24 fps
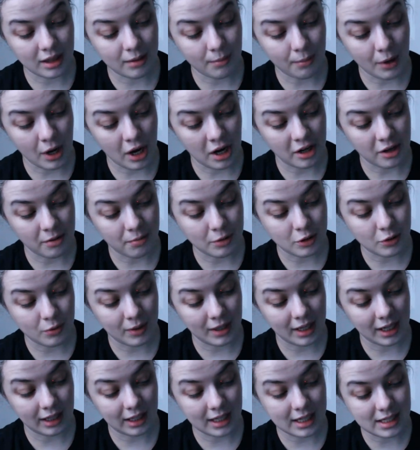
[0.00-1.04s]
the bond
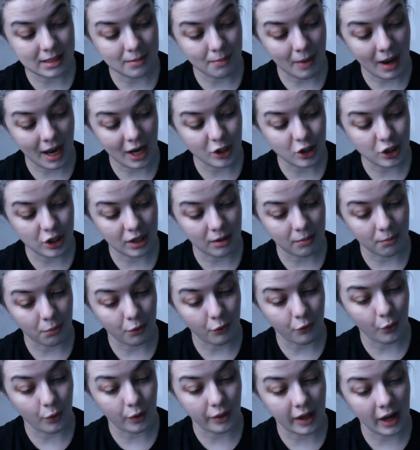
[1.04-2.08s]
between Elise and Bastian
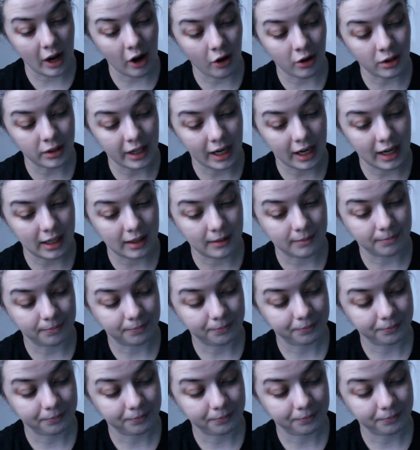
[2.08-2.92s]
before they all die.